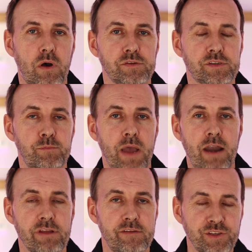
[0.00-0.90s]
whilst
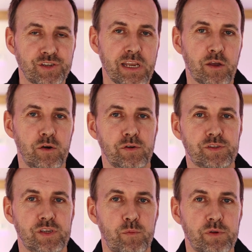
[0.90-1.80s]
Mary eventually
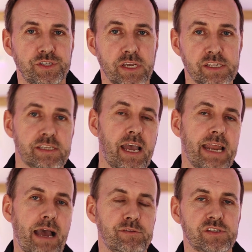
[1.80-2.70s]
caught up and she
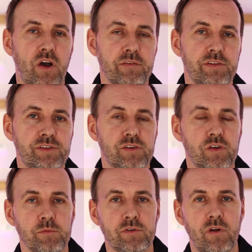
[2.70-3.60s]
stayed outside of the
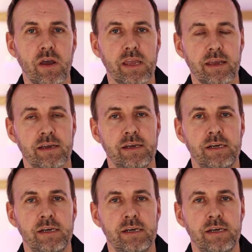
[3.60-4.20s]
tomb crying.